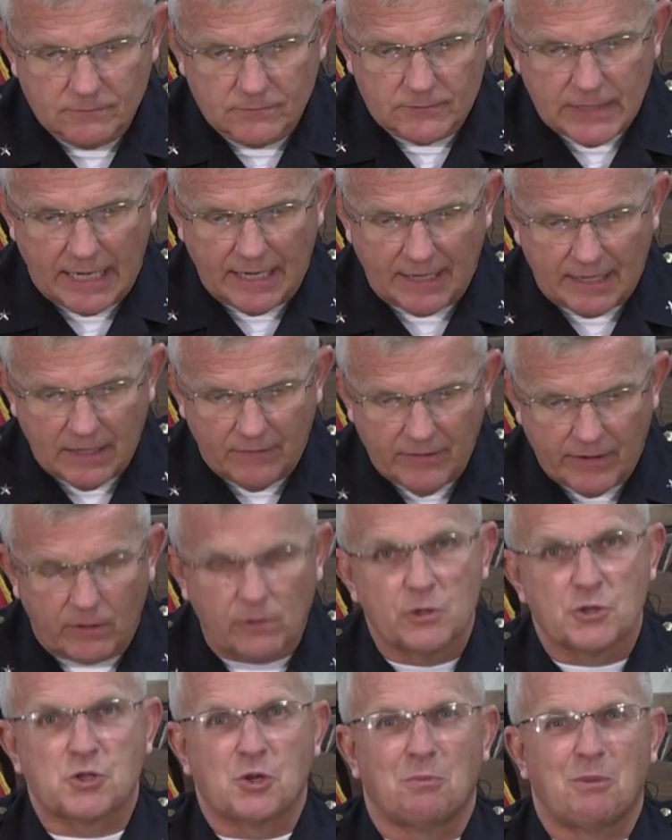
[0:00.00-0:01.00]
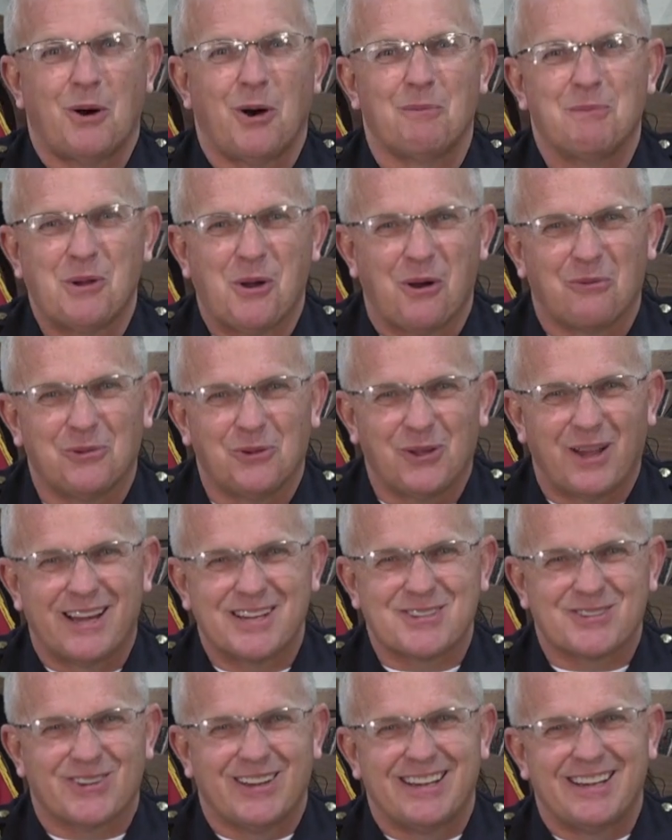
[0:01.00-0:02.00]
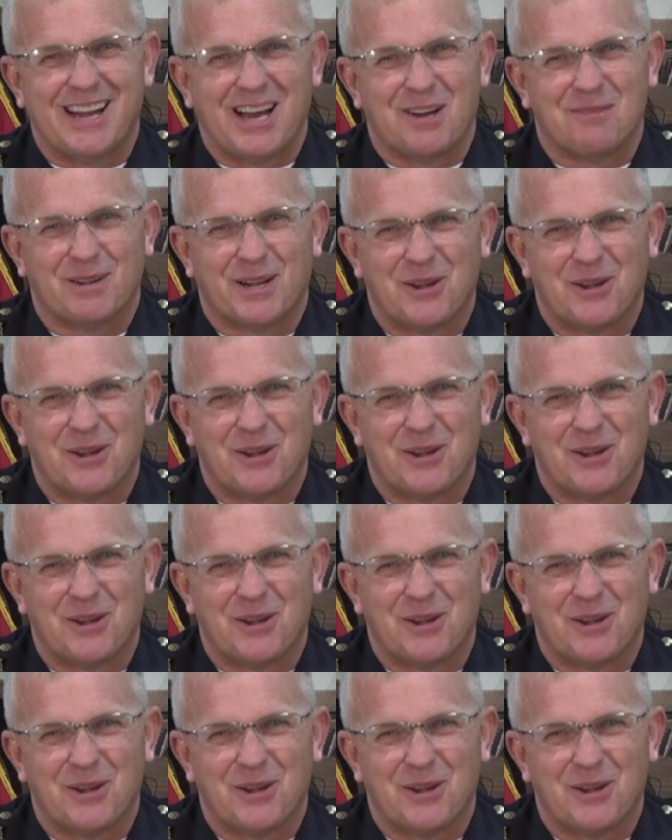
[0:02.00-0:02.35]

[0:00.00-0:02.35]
again, that crystal ball would be awful nice right now,